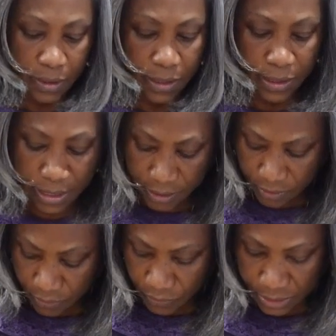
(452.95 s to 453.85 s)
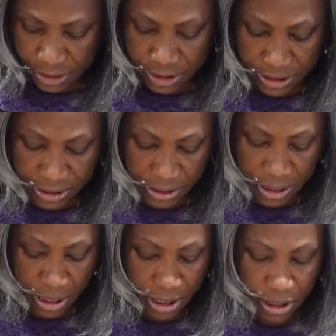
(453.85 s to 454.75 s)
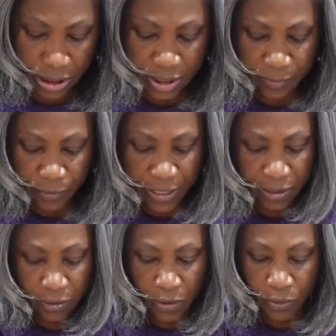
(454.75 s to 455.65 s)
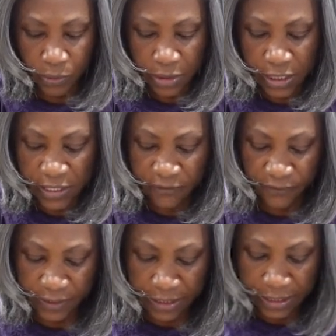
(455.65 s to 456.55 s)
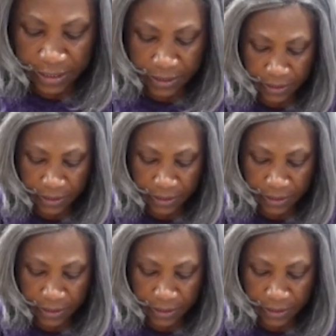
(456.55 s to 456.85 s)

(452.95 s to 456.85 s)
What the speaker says: and then you spread it out evenly.